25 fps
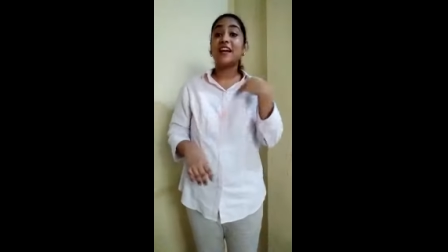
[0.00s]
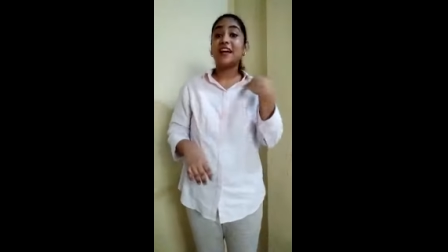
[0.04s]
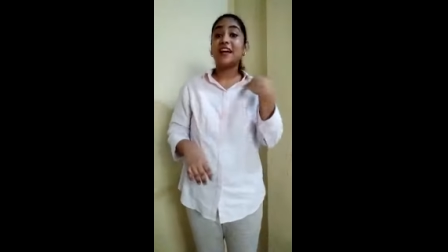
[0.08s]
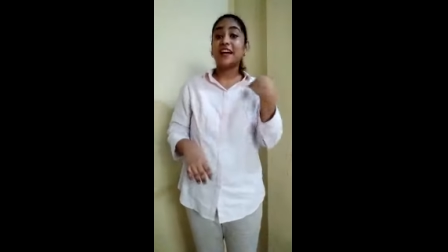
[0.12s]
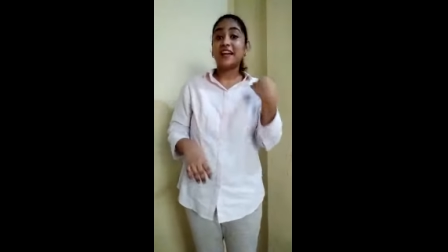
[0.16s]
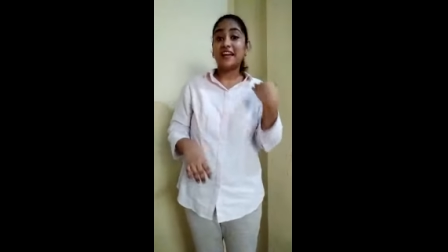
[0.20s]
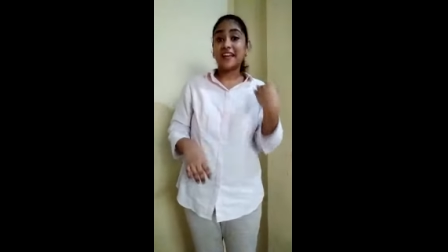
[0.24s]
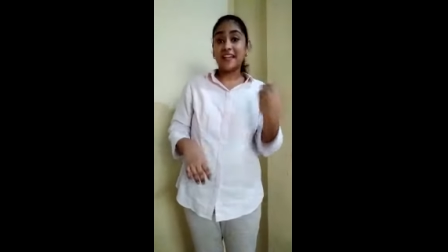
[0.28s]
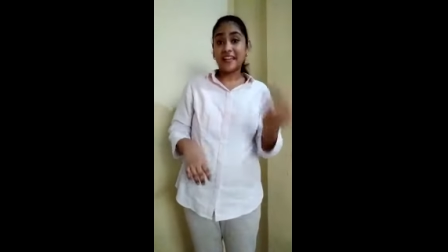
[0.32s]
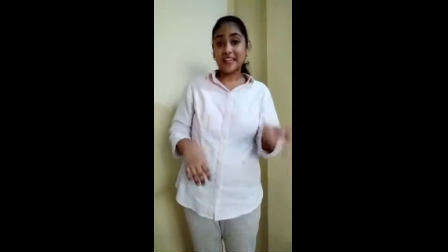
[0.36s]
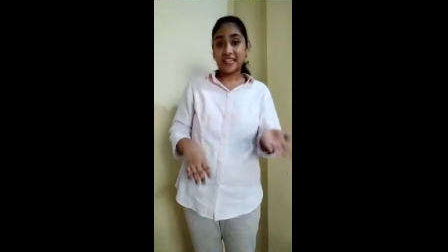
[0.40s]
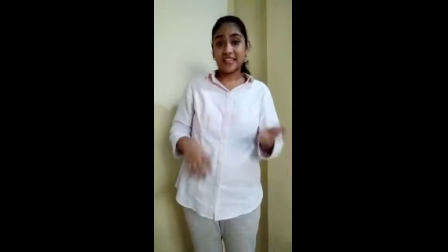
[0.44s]

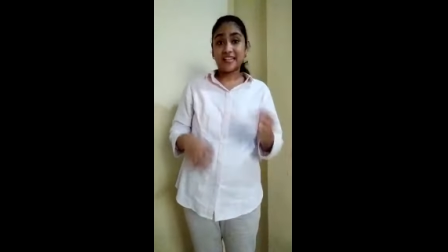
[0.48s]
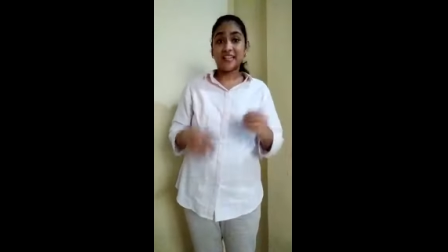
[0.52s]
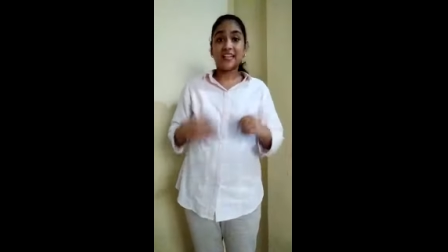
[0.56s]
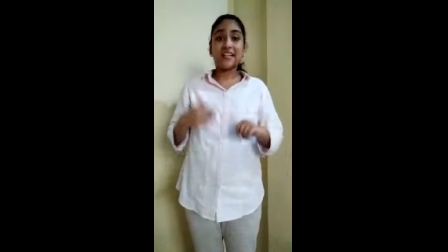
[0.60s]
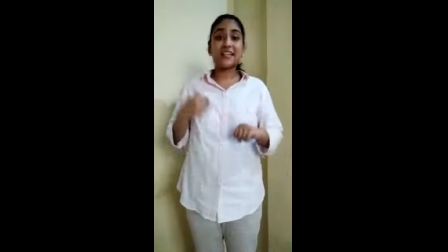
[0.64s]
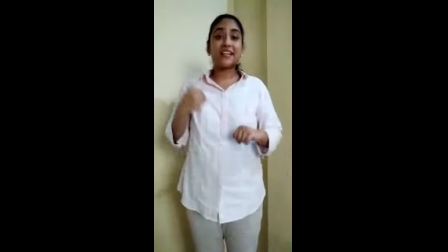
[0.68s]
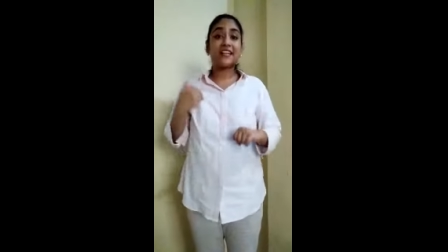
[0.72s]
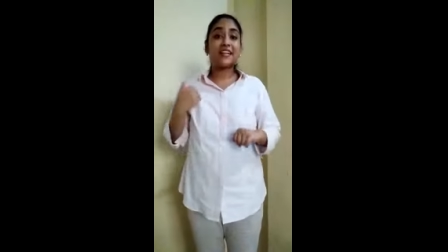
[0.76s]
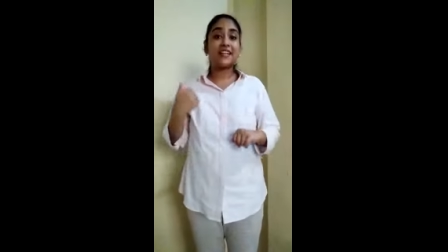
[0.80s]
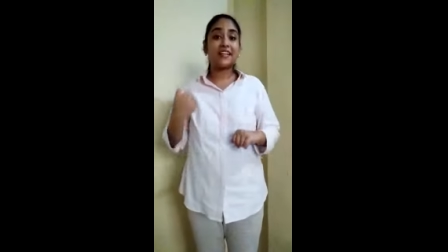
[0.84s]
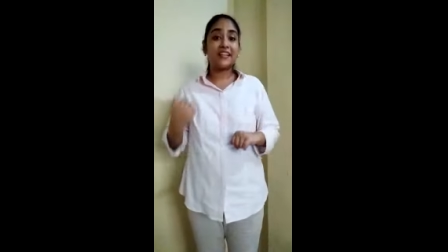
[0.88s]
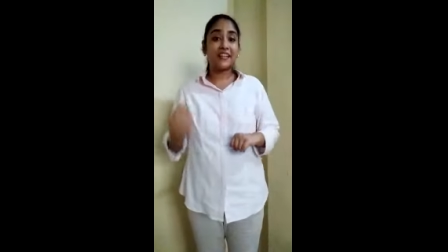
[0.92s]

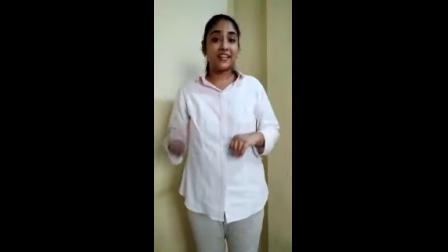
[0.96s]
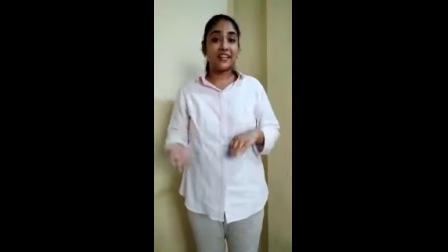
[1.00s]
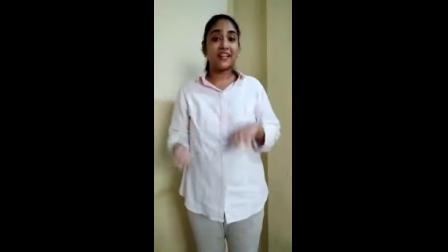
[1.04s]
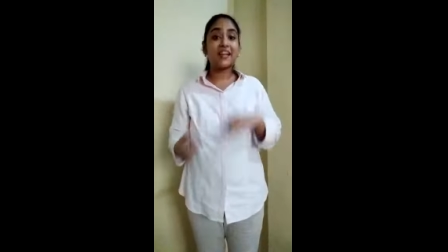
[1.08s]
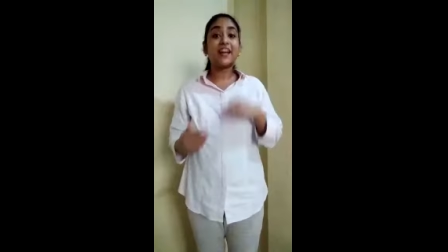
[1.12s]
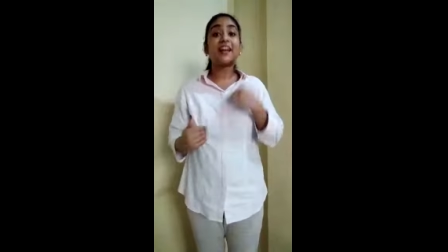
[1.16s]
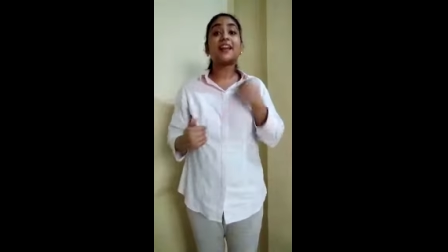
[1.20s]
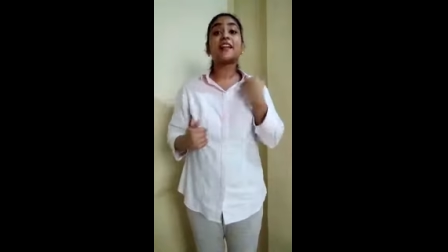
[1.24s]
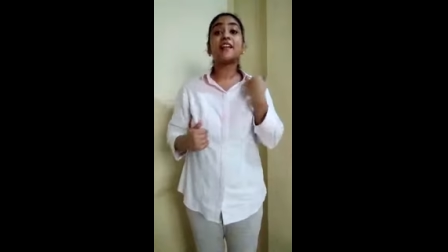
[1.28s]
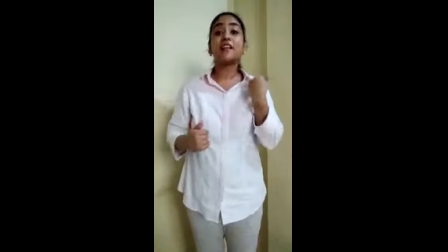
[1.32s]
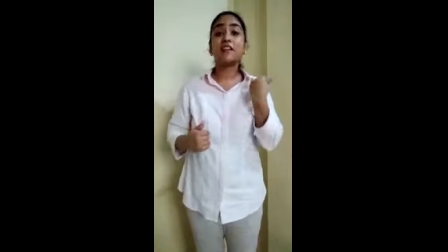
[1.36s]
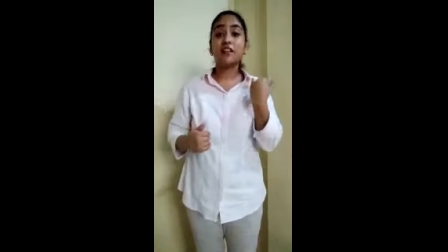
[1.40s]
hickory
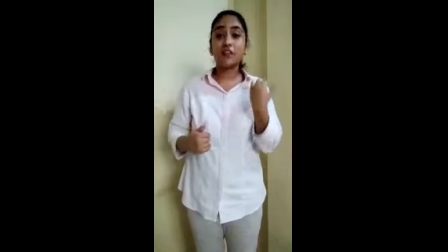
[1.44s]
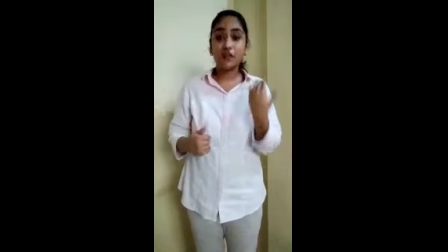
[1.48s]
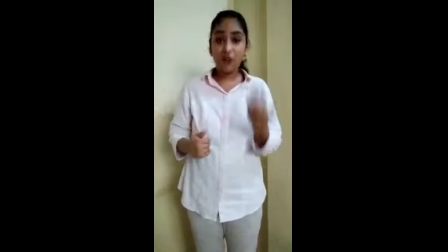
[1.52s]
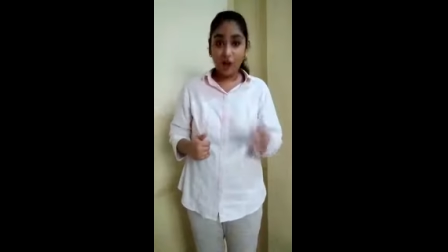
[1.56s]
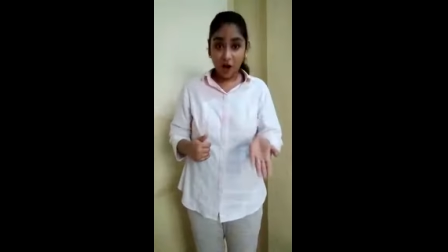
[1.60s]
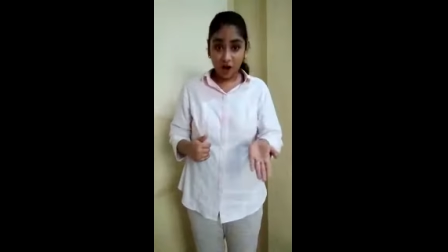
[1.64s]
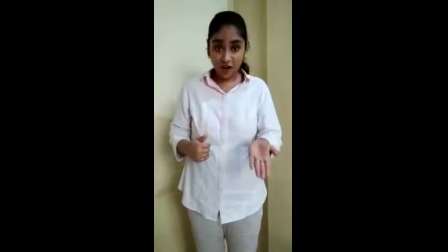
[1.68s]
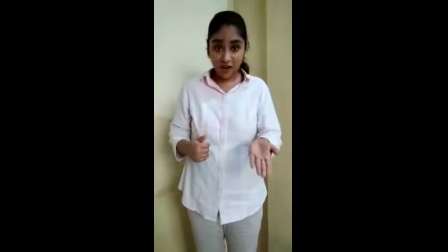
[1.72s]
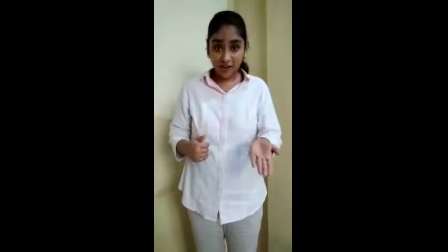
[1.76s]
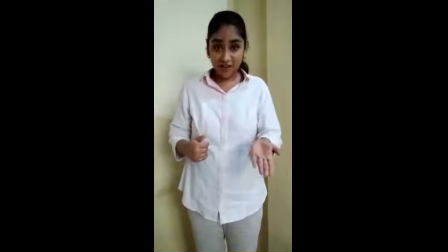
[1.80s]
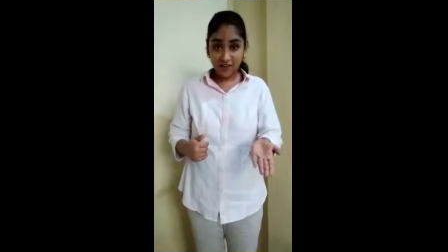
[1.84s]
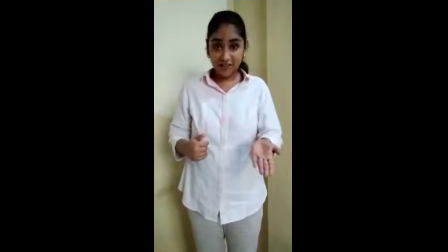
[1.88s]
dickory
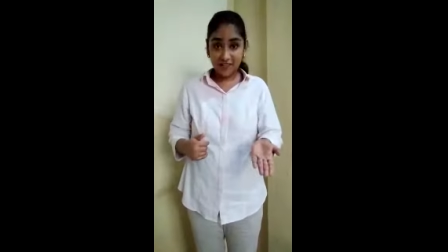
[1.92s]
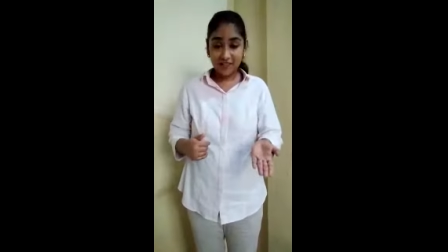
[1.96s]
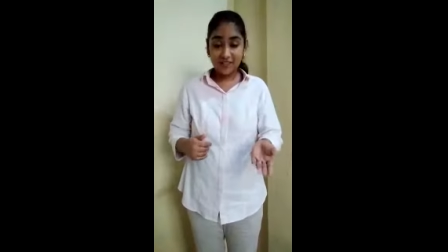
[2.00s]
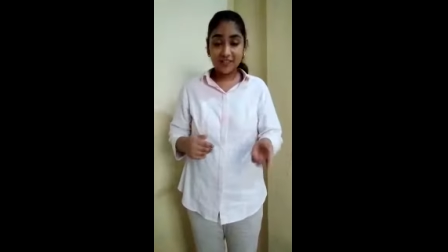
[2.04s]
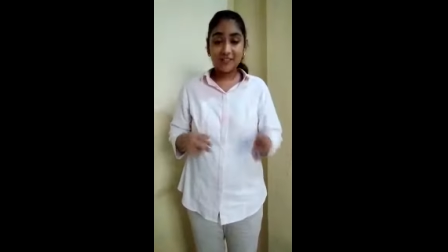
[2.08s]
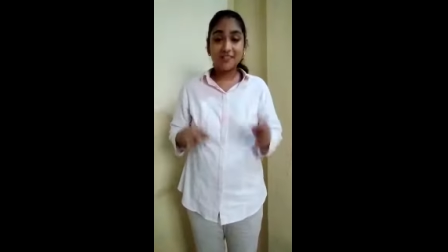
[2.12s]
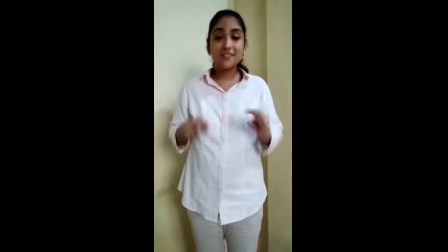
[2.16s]
dock